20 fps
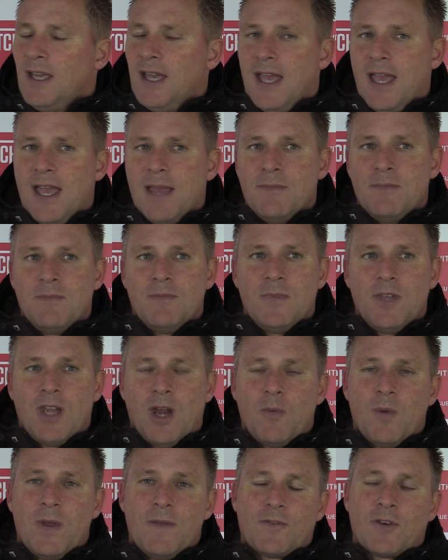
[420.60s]
And
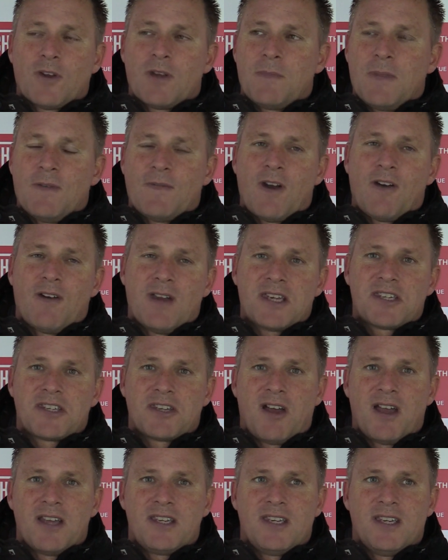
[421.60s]
we've got to be very
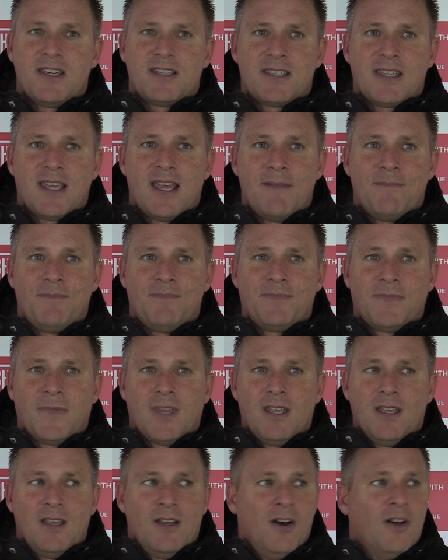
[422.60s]
excited.
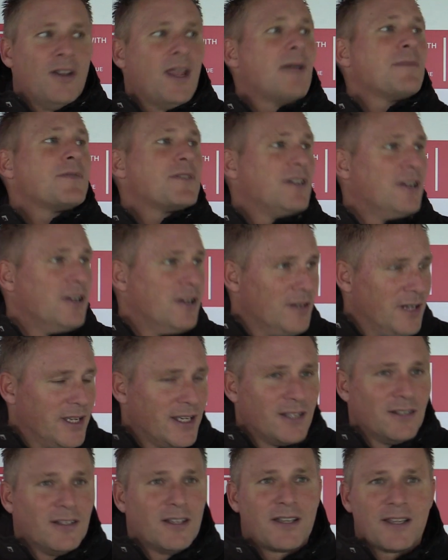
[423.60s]
On
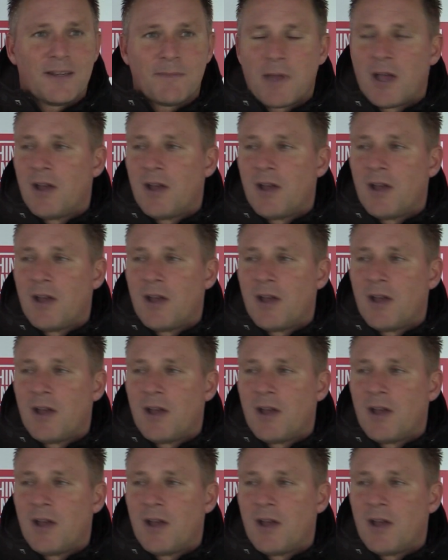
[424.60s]
absolutely, look at it